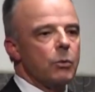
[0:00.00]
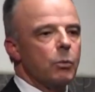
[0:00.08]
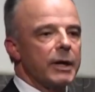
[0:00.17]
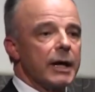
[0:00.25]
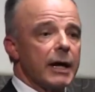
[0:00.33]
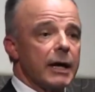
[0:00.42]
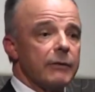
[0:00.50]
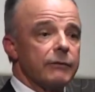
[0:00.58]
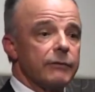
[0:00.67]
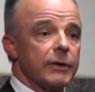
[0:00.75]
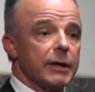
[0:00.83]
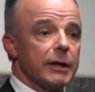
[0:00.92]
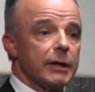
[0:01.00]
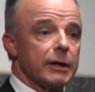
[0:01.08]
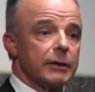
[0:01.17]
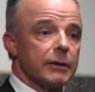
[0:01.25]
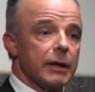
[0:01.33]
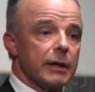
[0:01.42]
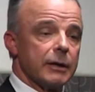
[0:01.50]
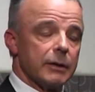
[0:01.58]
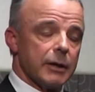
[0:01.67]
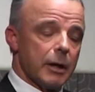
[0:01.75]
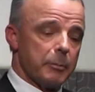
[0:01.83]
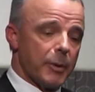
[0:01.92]
We have a
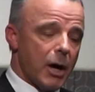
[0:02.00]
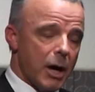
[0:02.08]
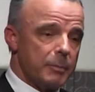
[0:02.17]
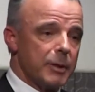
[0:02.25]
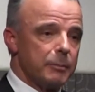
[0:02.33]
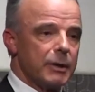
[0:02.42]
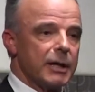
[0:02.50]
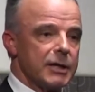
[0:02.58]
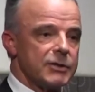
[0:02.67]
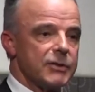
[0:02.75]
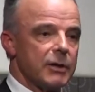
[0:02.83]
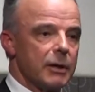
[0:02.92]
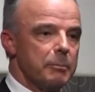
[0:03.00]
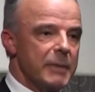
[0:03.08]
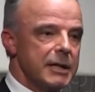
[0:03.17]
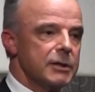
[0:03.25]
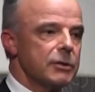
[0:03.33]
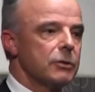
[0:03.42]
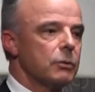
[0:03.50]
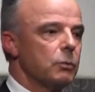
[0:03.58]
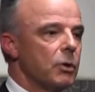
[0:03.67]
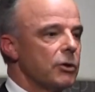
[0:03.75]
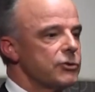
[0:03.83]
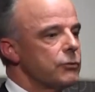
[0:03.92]
piper plays the lament
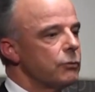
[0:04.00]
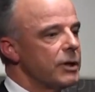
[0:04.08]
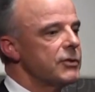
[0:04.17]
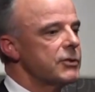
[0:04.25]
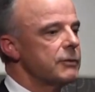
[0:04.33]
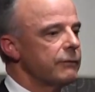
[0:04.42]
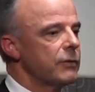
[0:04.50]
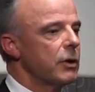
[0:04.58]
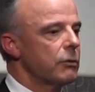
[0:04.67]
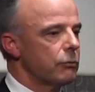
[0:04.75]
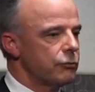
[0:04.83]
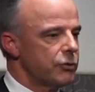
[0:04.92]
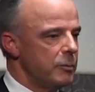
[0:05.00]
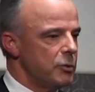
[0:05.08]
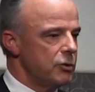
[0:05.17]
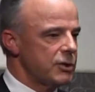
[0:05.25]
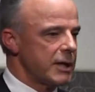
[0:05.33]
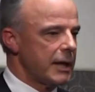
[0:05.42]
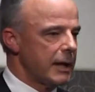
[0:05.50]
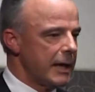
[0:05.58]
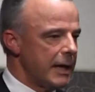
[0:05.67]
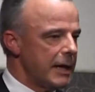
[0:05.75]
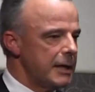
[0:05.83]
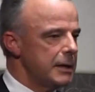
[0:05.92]
whilst wreaths and floral tributes are
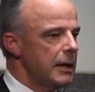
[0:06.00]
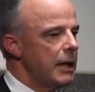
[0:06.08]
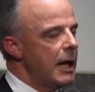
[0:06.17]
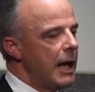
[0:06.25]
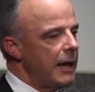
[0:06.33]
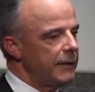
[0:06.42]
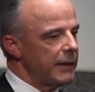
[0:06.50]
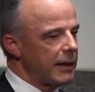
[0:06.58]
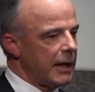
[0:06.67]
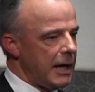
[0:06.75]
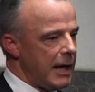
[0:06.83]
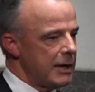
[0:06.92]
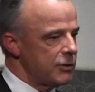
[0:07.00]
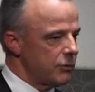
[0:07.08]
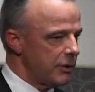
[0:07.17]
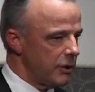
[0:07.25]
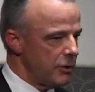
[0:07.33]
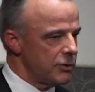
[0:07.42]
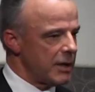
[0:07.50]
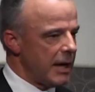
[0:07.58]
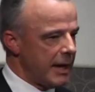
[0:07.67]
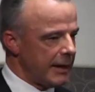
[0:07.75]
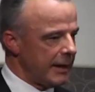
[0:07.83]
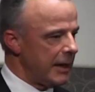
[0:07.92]
laid, and the cards on those
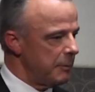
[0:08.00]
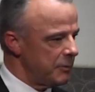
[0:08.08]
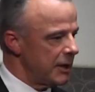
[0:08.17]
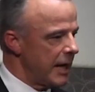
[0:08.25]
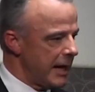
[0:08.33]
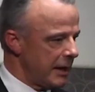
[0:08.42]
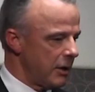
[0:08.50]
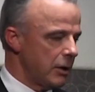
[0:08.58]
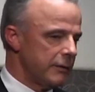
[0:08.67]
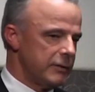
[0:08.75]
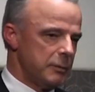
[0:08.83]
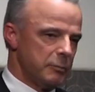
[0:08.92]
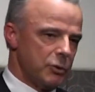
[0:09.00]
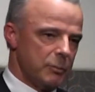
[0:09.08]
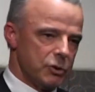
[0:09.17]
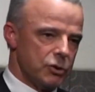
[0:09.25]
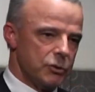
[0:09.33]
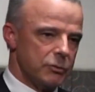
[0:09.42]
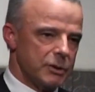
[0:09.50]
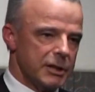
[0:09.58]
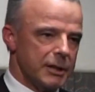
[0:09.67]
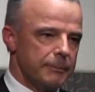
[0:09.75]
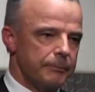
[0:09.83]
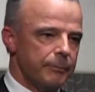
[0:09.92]
are kept and archived in perpetuity.